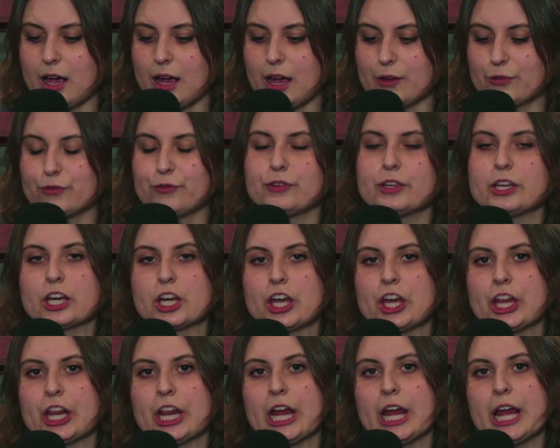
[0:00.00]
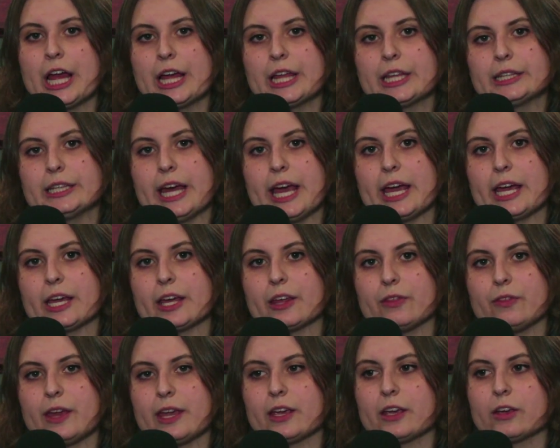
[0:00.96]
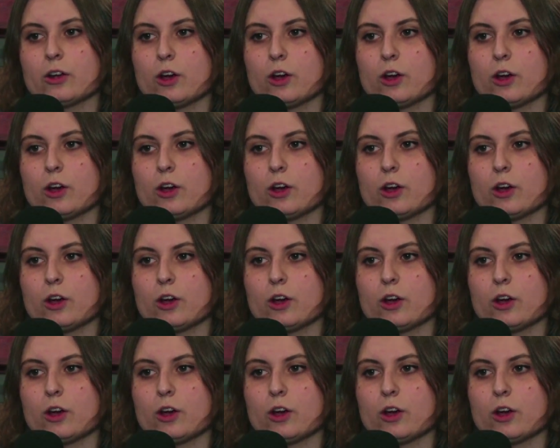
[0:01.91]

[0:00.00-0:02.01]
I feel like they can